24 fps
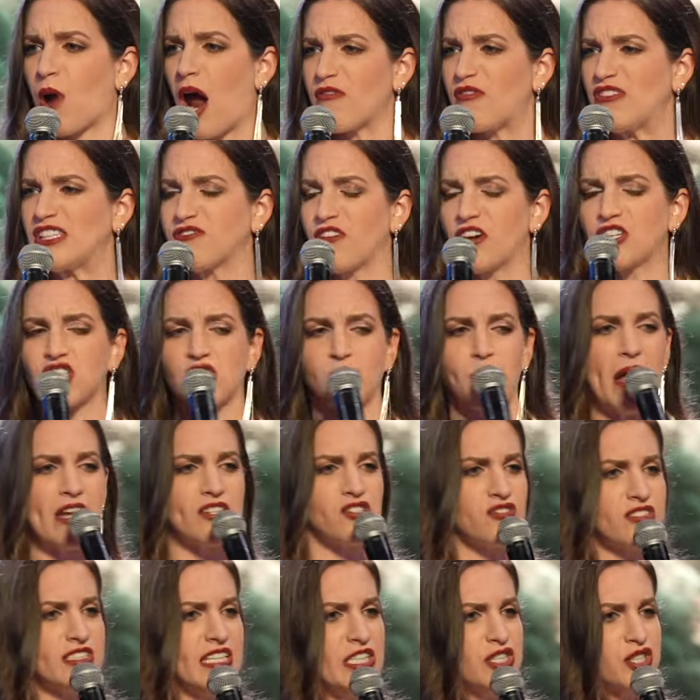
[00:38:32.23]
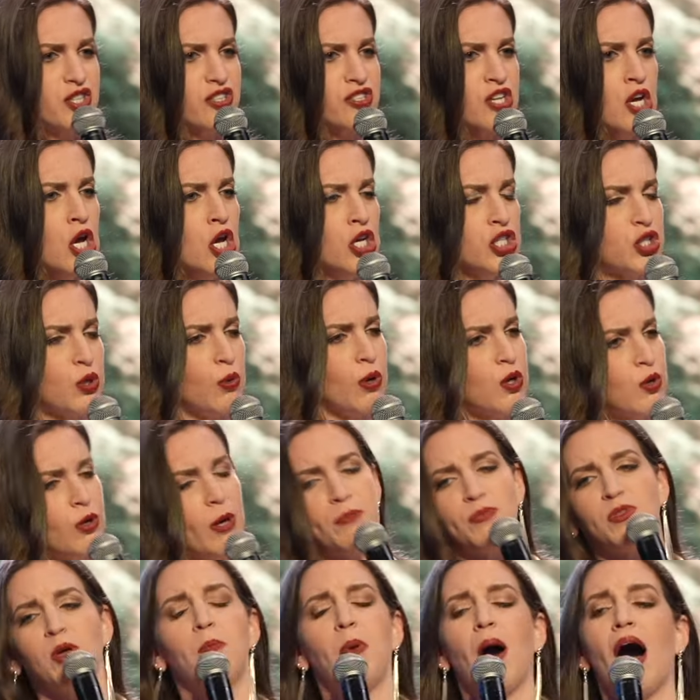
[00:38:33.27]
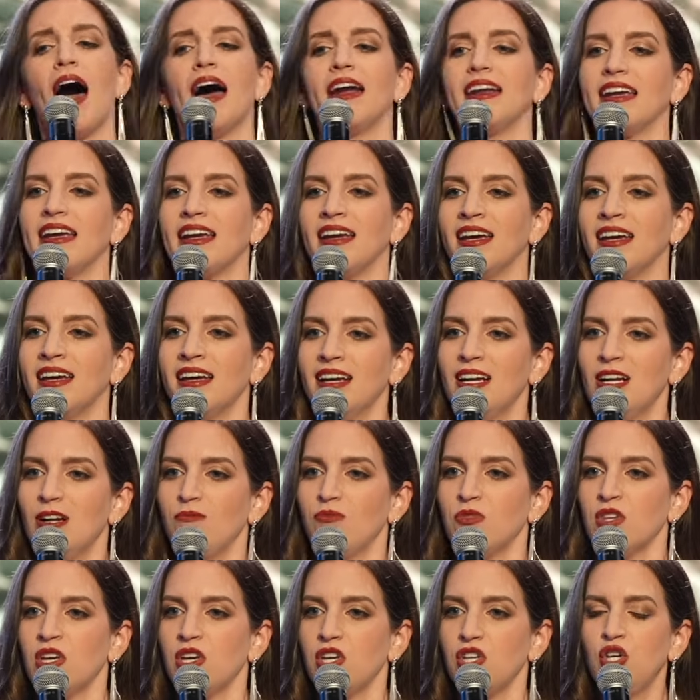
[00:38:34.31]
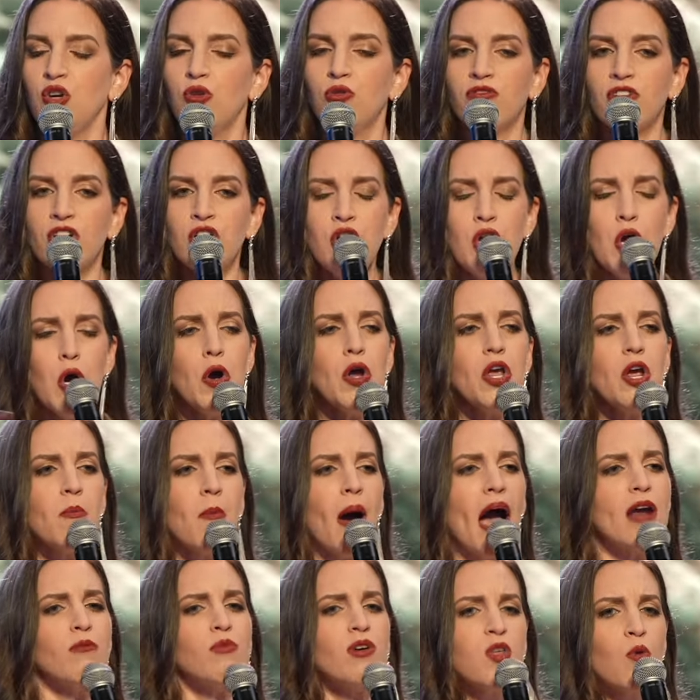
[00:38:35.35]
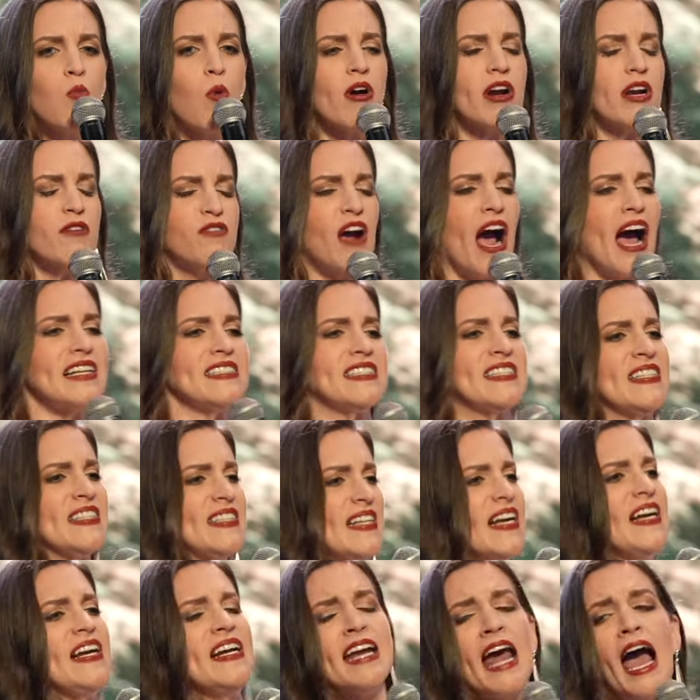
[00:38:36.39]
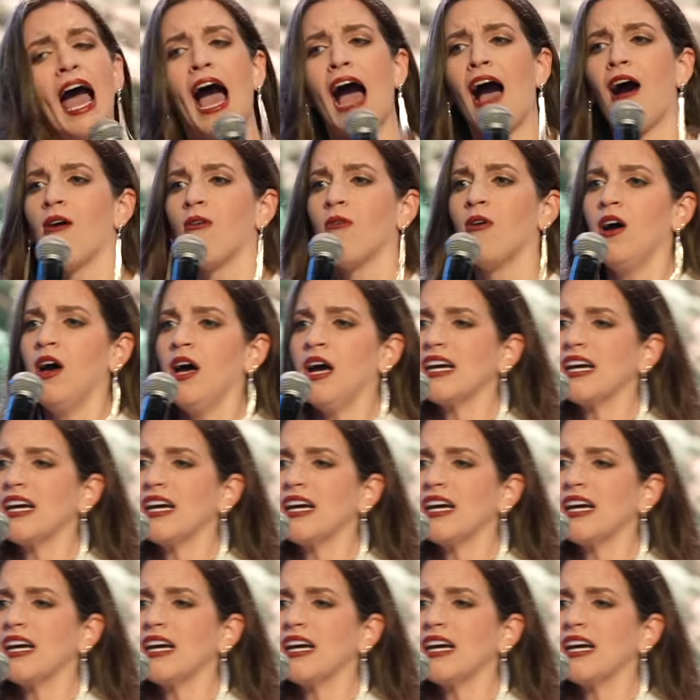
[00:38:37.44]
prophets, evangelists, pastors, and teachers to equip the body. You renew your mind with the Word of God, seeing how